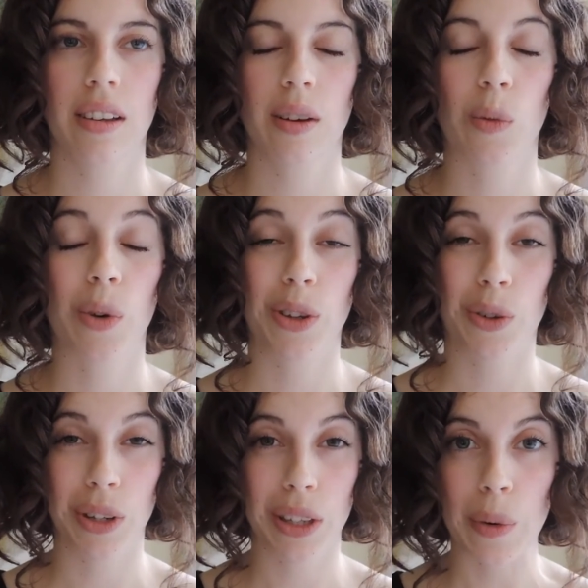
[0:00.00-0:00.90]
what
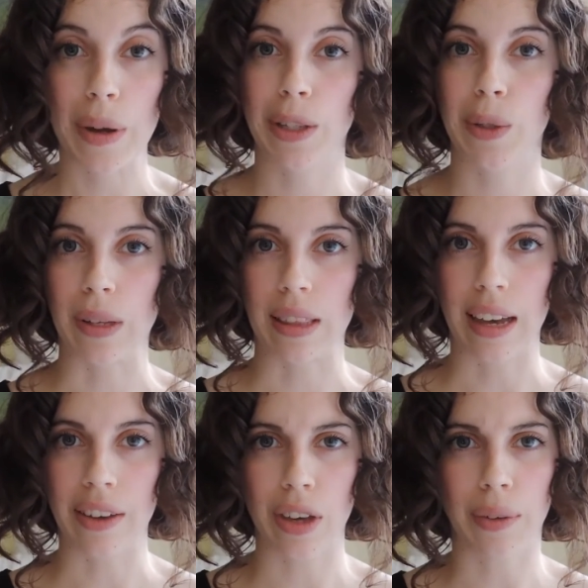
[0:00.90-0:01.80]
you really want to do in
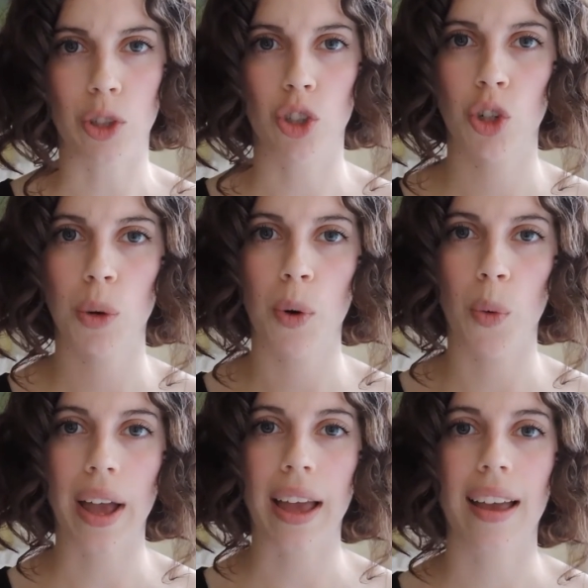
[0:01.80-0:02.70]
life, you have to strip
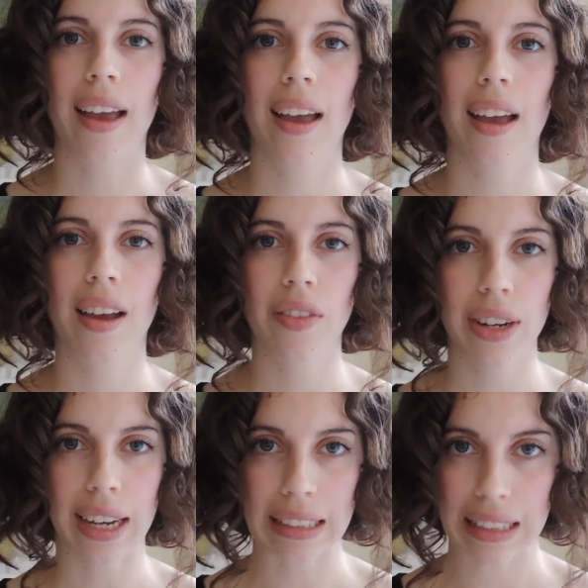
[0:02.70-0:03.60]
away
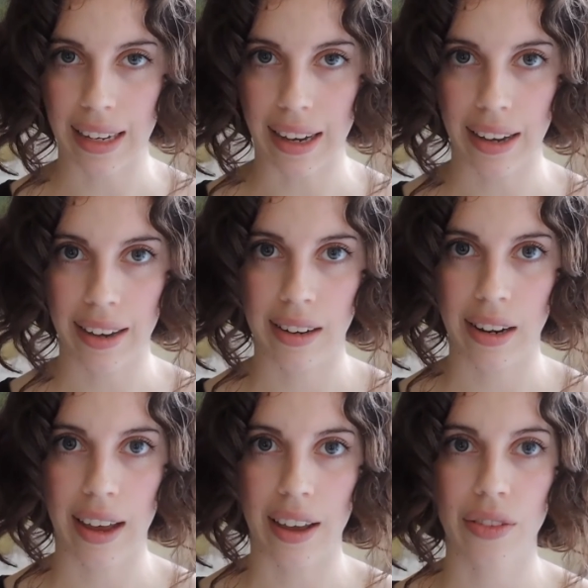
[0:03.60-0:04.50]
every idea
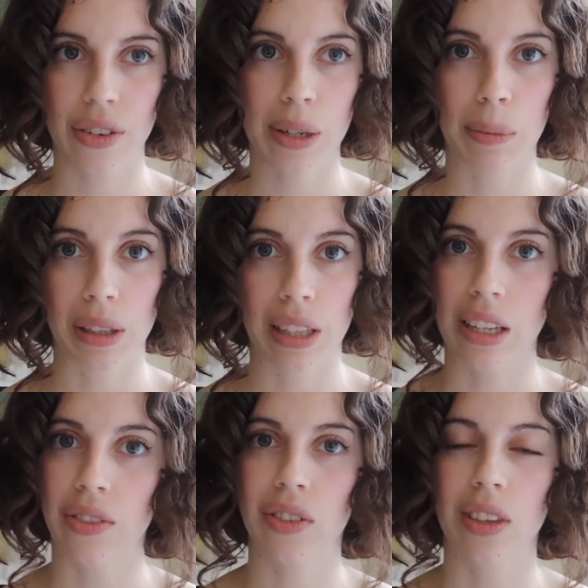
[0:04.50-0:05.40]
and every
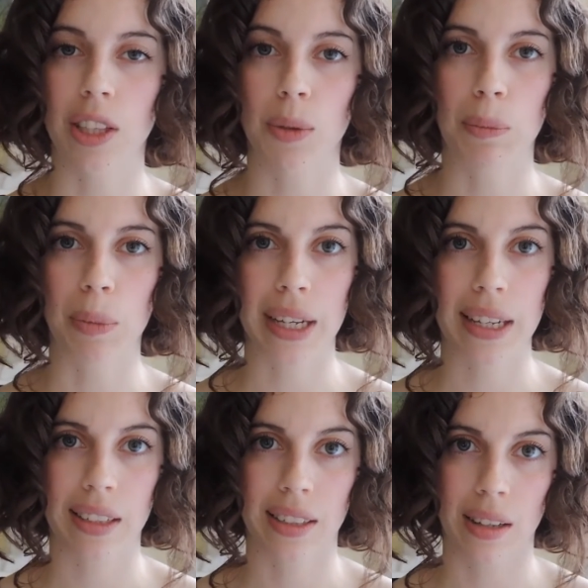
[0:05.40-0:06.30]
belief that's been
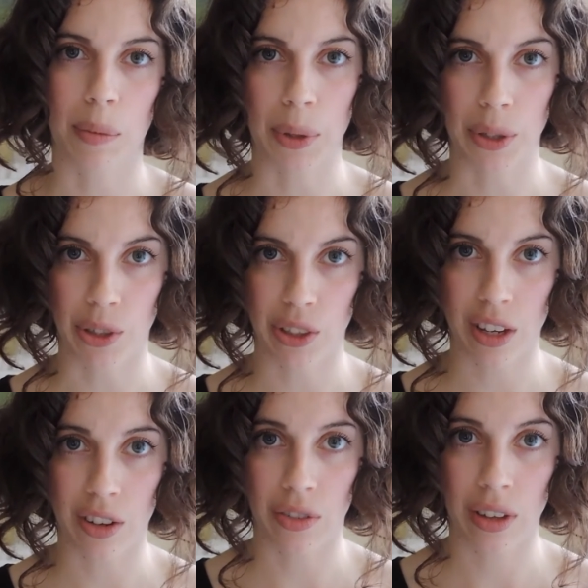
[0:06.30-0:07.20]
placed upon
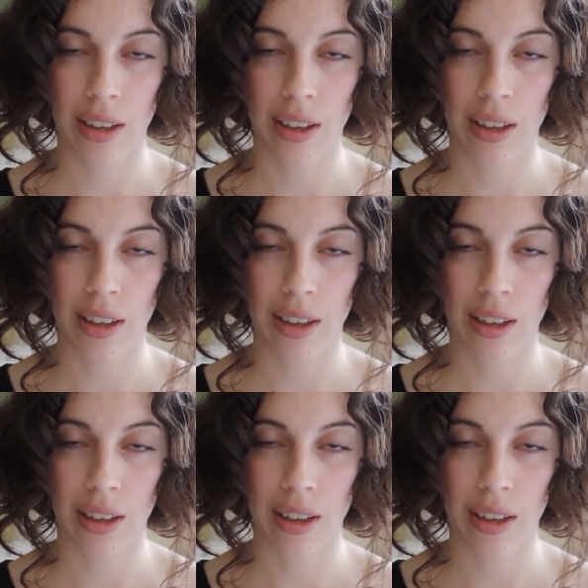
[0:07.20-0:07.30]
yourself